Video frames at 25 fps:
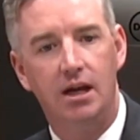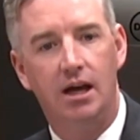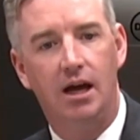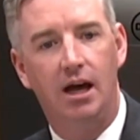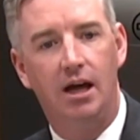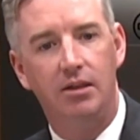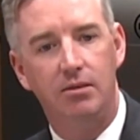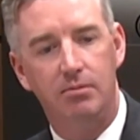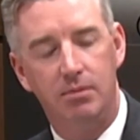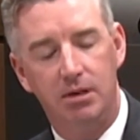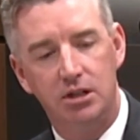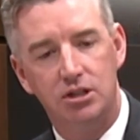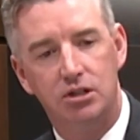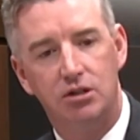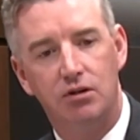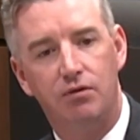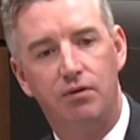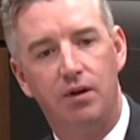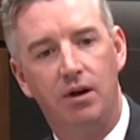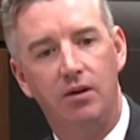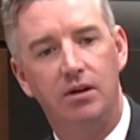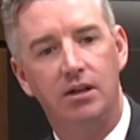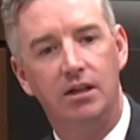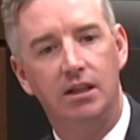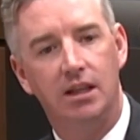The minister
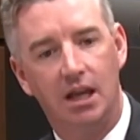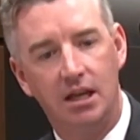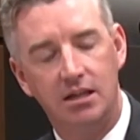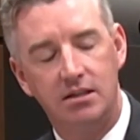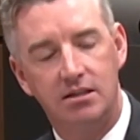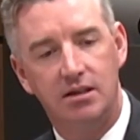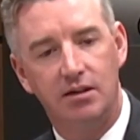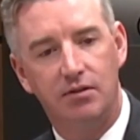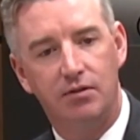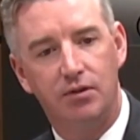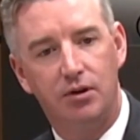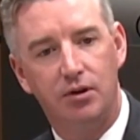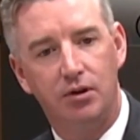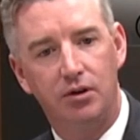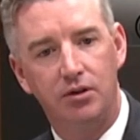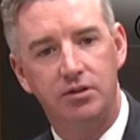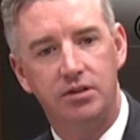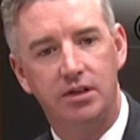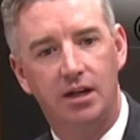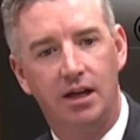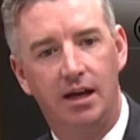found it less difficult.